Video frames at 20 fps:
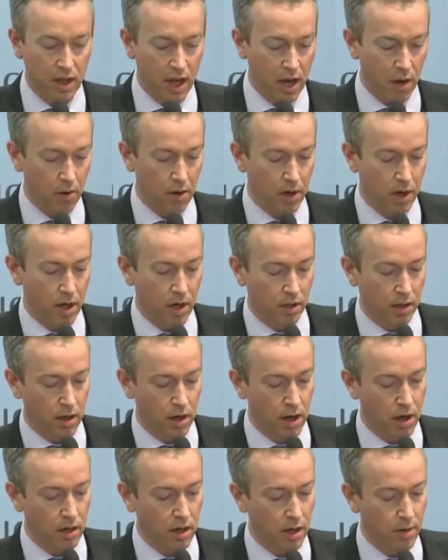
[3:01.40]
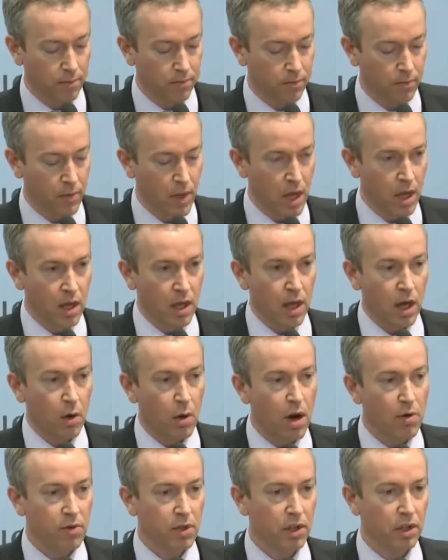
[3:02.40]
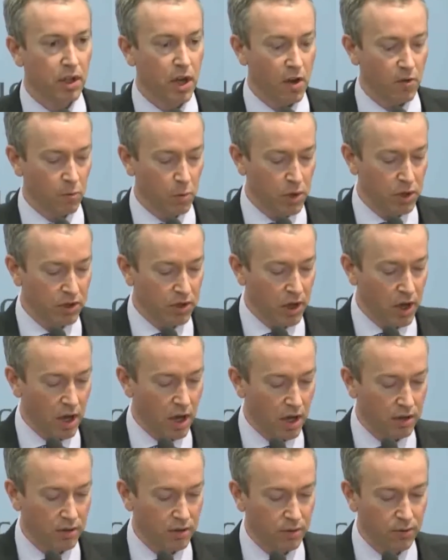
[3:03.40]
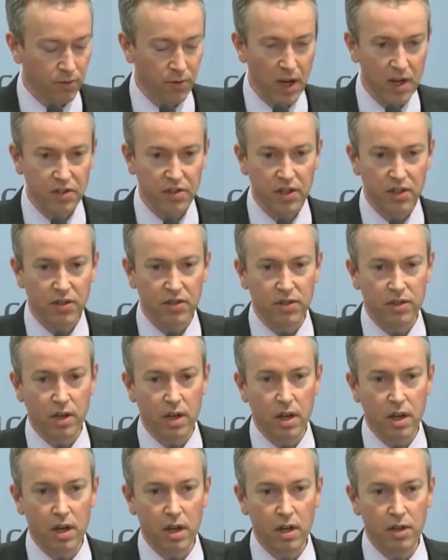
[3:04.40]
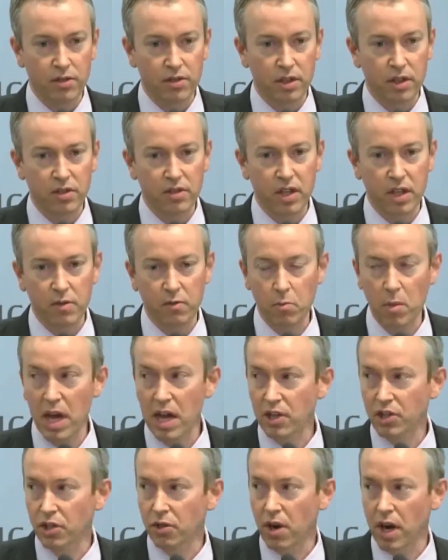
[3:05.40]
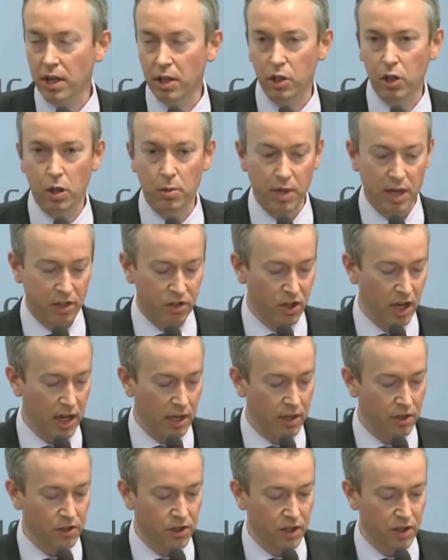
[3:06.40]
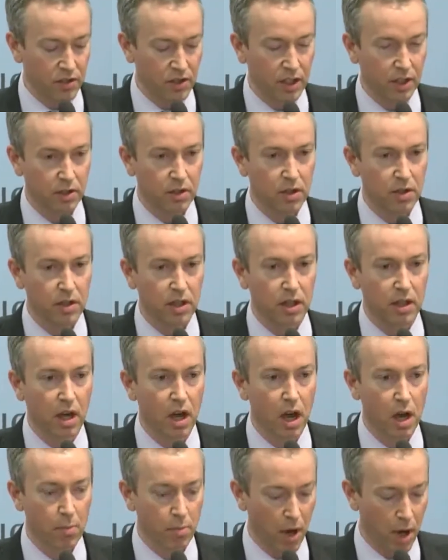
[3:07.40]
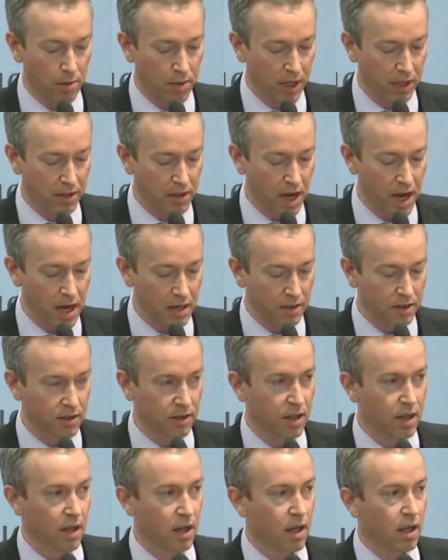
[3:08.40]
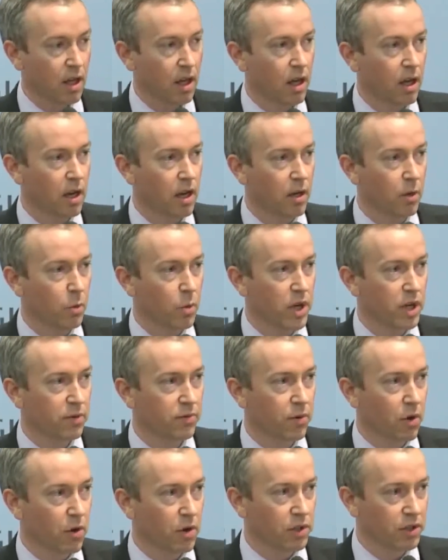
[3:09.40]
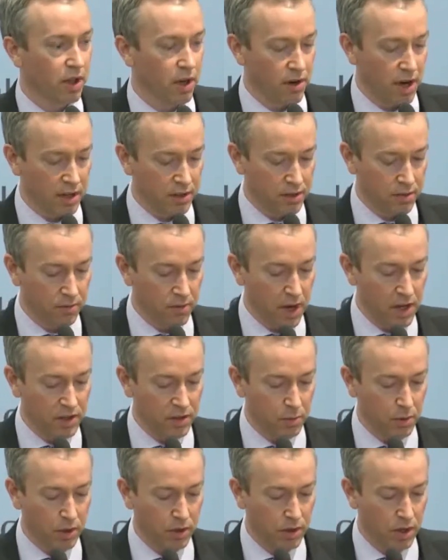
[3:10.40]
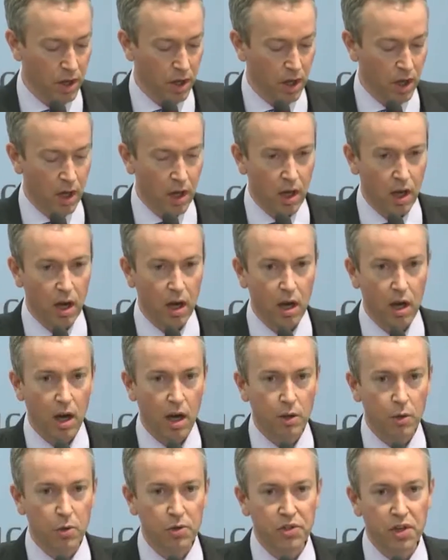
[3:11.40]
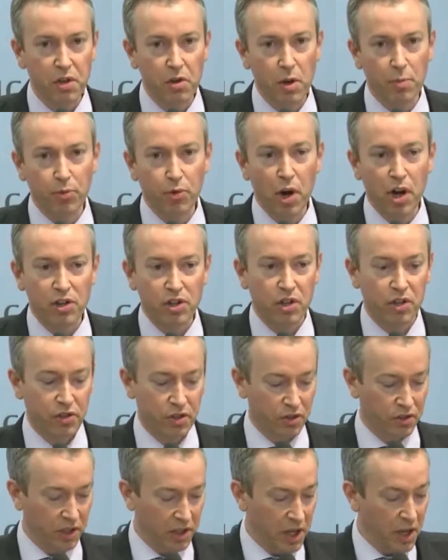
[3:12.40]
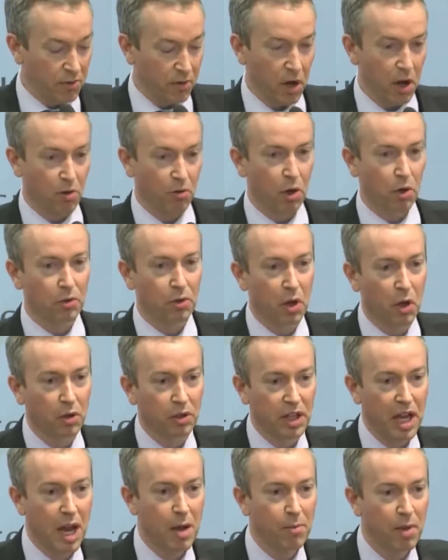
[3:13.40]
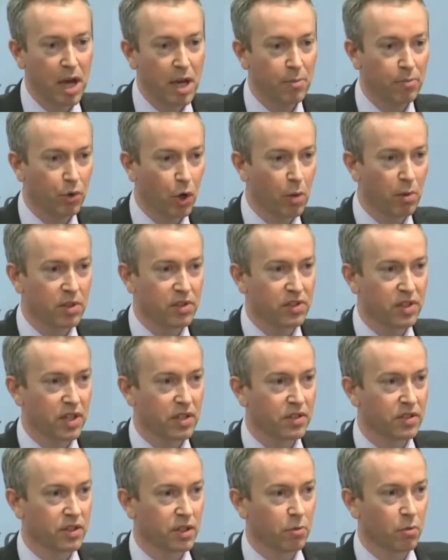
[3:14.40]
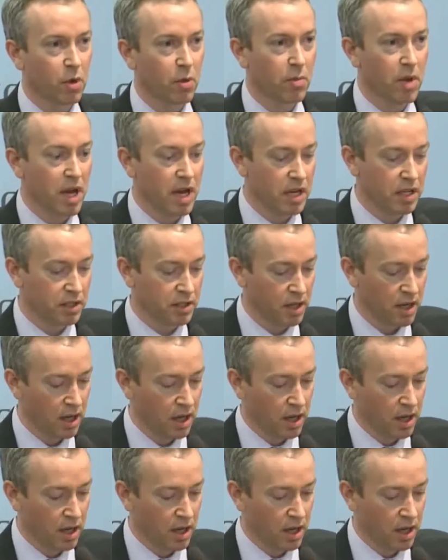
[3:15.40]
now in Ghana. However, the government faces a set of major economic challenges, including high public debt, weak foreign direct investment, and also a pressure to deliver on campaign promises that were made